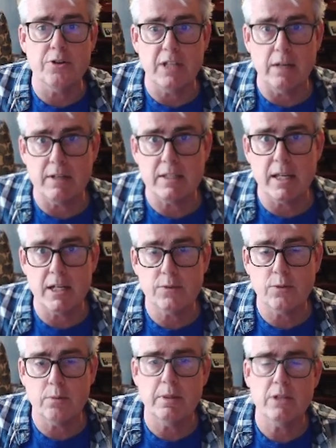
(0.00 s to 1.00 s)
Every slide has
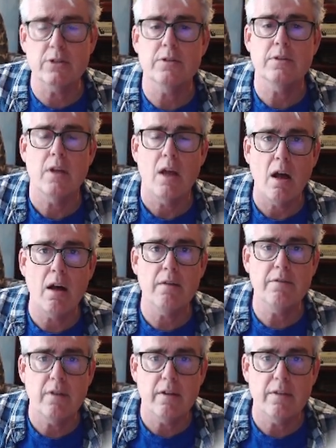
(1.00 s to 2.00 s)
4 pictures
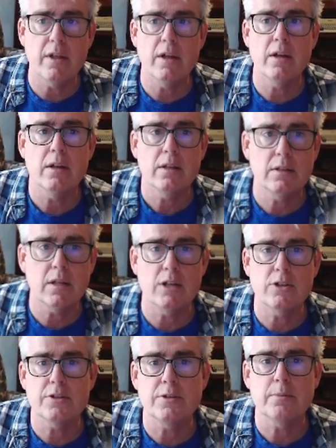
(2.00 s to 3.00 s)
of the
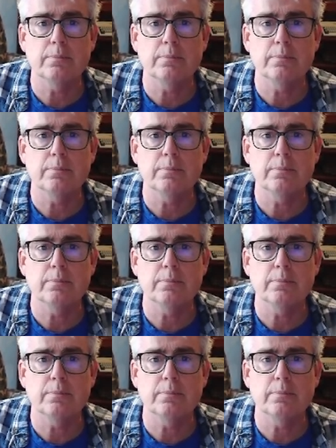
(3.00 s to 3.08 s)
Dodgers.